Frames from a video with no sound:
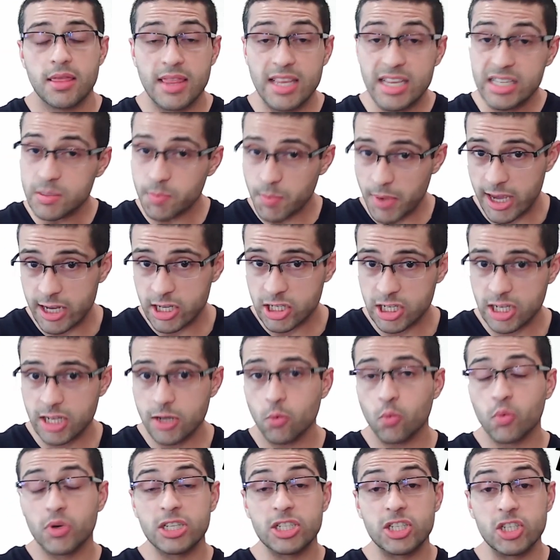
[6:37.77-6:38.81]
this
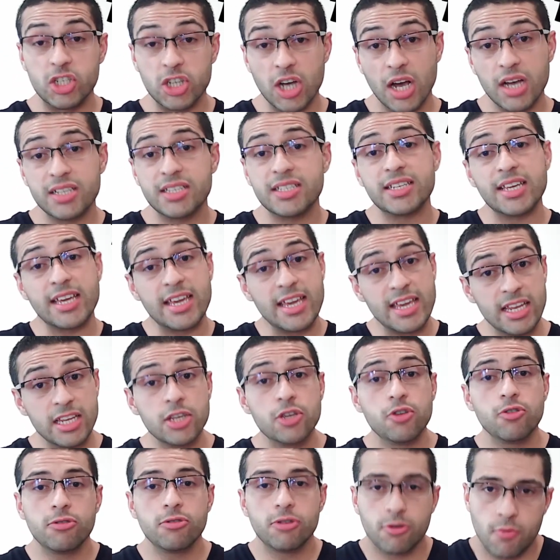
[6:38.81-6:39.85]
patient was just in
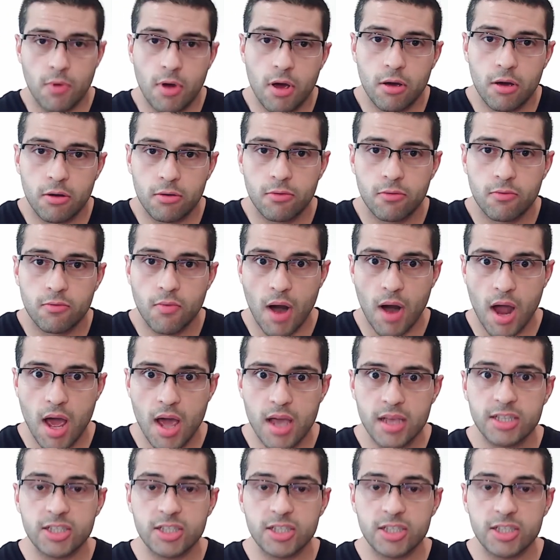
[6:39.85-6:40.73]
utero, right?